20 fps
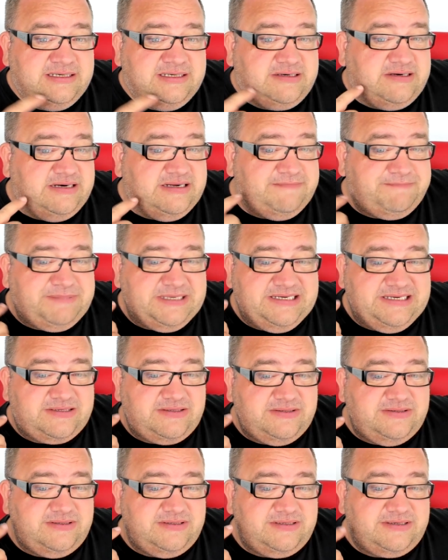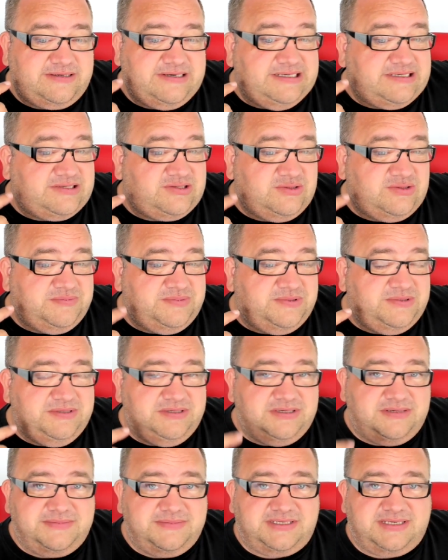Grey beard look, grey stubble, you
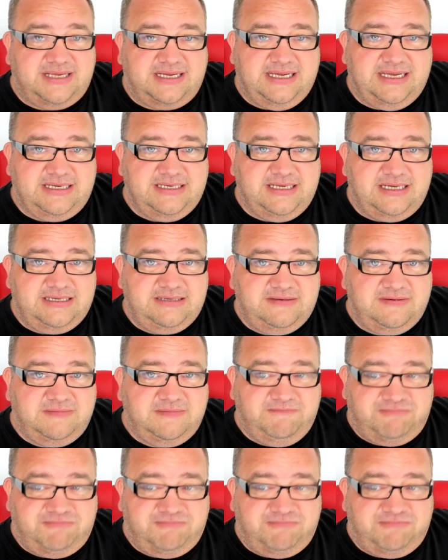know what I'm saying, yeah?